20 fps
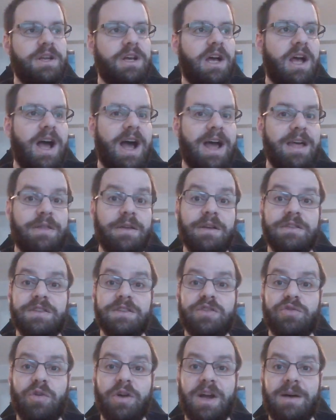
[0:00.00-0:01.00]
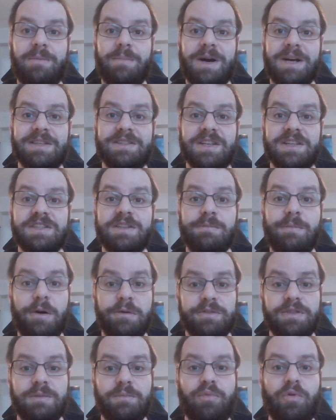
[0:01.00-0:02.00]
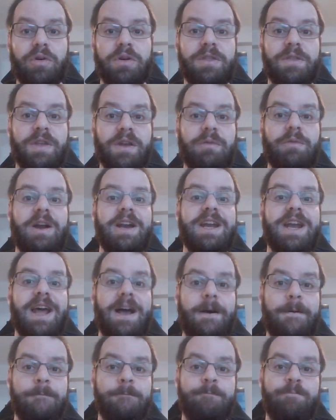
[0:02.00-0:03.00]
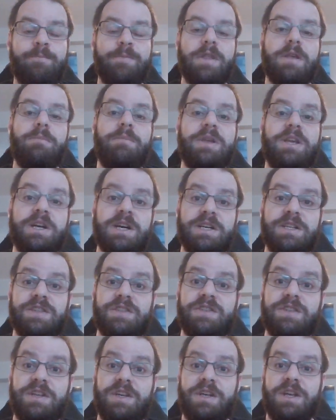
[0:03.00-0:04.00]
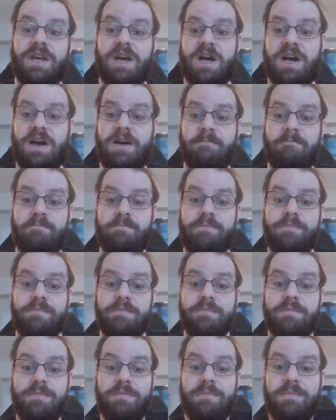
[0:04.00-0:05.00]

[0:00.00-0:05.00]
uh, I think destroying Hamas is the most important thing right now because um,